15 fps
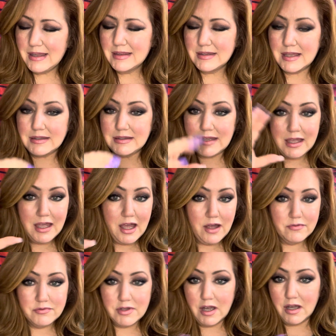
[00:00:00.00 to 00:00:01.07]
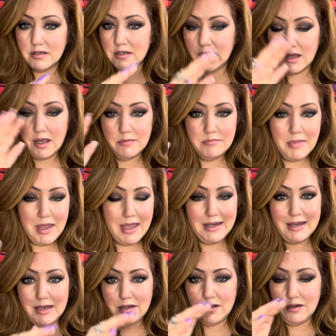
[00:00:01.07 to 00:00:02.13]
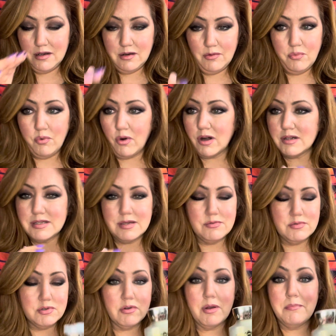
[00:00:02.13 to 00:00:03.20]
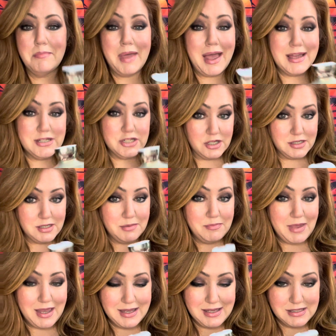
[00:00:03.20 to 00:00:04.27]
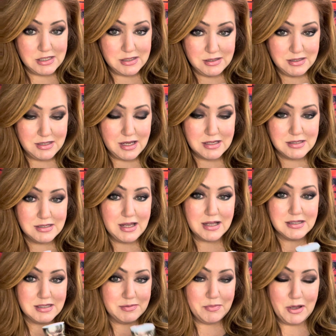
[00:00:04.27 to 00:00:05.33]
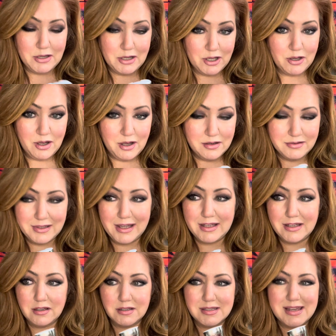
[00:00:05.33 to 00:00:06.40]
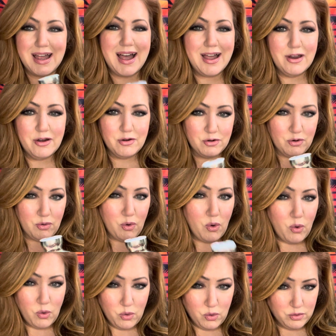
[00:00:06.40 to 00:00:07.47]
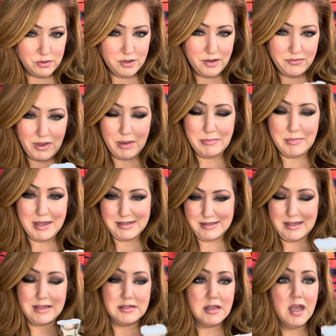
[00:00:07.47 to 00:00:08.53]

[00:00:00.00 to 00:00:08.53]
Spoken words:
that they have made it work some sort of magic to make it does not smell like tired or old, if that makes sense.